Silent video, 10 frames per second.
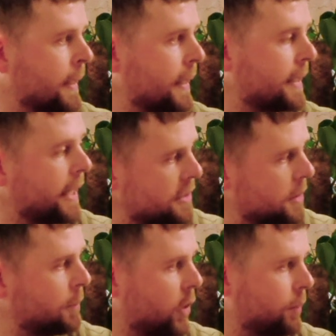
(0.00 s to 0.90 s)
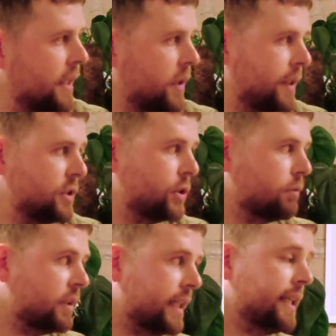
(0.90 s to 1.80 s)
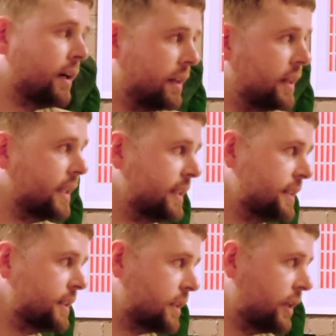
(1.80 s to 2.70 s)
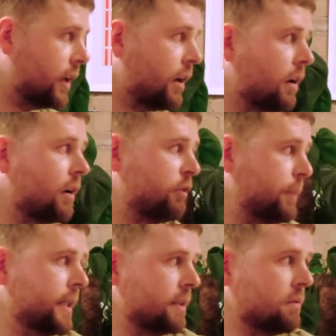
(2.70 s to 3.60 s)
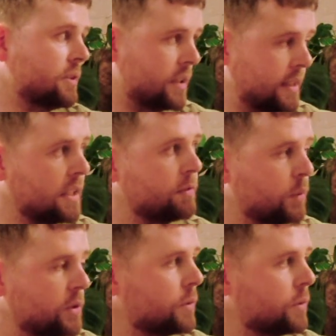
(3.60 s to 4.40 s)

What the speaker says: and getting to the bottom of that question really, I think, is at the kind of heart of being successful as an